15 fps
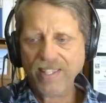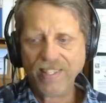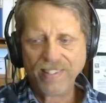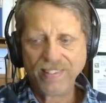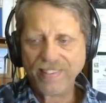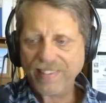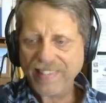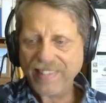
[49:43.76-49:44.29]

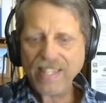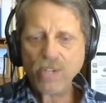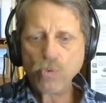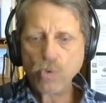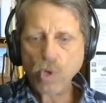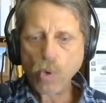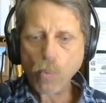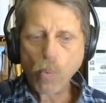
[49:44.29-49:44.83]
they don't
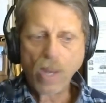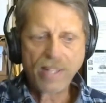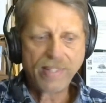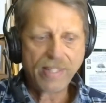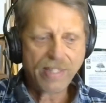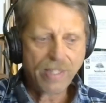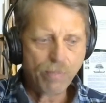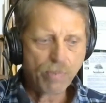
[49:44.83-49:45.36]
know why they
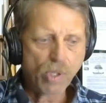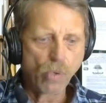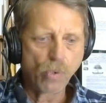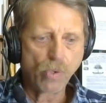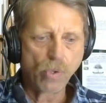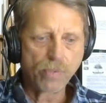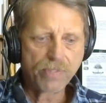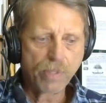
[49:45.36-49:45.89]
keep going
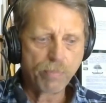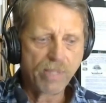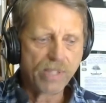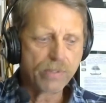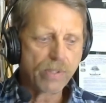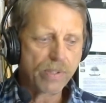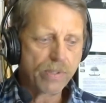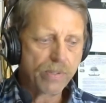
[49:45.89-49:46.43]
off their meds
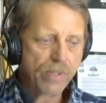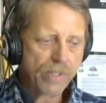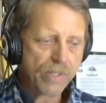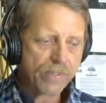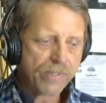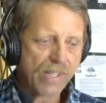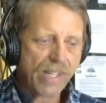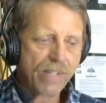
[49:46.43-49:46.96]
other than the
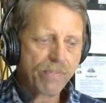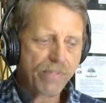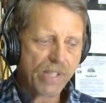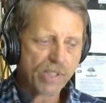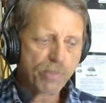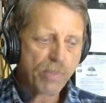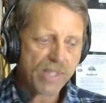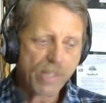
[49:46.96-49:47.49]
side effects.
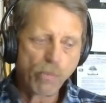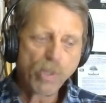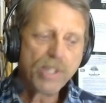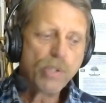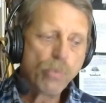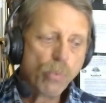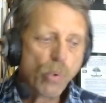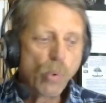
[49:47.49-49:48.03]
But then when you
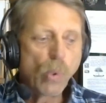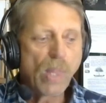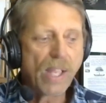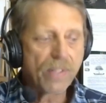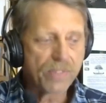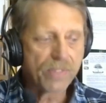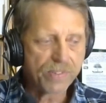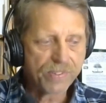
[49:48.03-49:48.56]
rule out
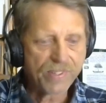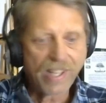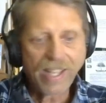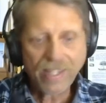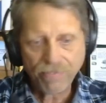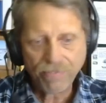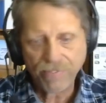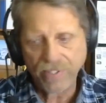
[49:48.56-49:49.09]
the side
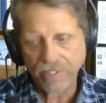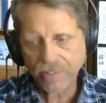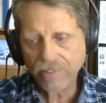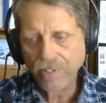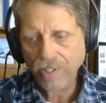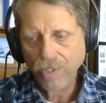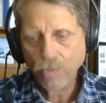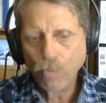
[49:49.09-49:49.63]
effects,
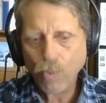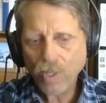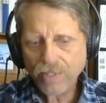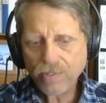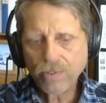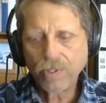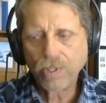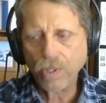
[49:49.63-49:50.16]
what's
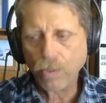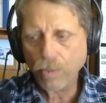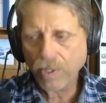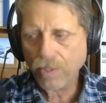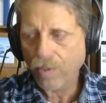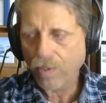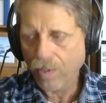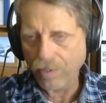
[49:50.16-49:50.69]
going
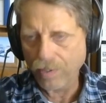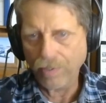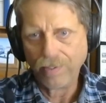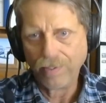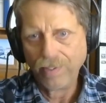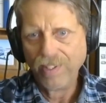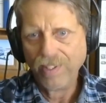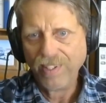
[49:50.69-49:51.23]
on?
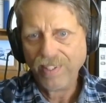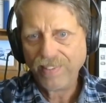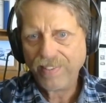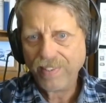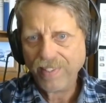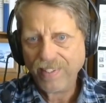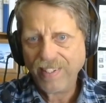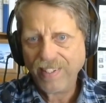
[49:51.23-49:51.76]

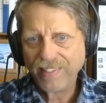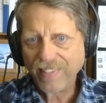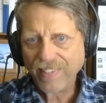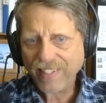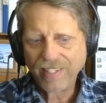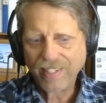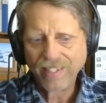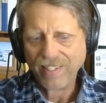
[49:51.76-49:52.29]
It's like,
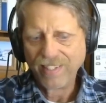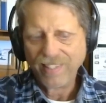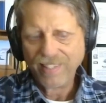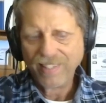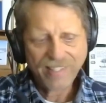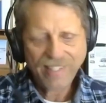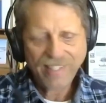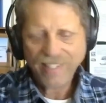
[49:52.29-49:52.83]

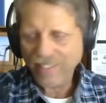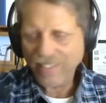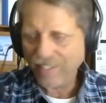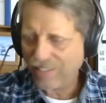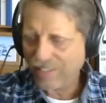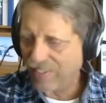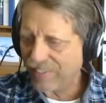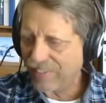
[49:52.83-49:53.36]
again,
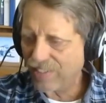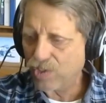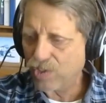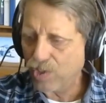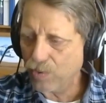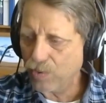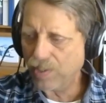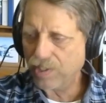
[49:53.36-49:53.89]
it's like they're
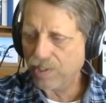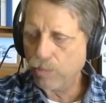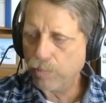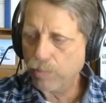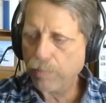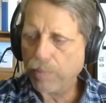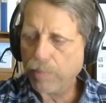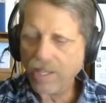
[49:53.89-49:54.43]
choosing the
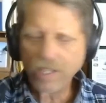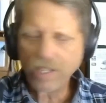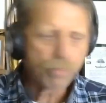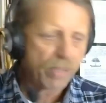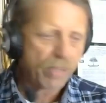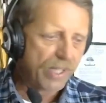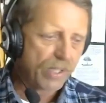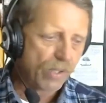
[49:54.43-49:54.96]
bubonic
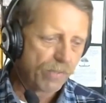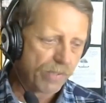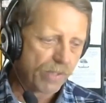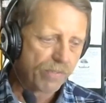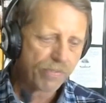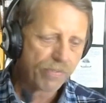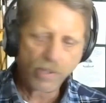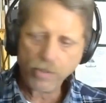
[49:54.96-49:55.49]
plague over the
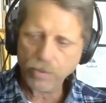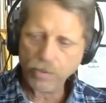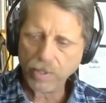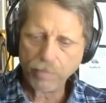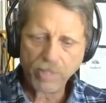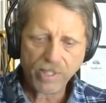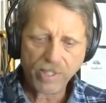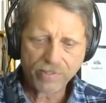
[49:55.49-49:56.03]
flu. I
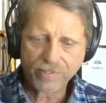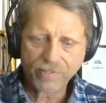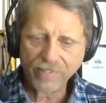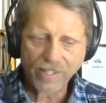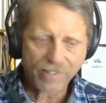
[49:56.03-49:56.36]
mean, it's not,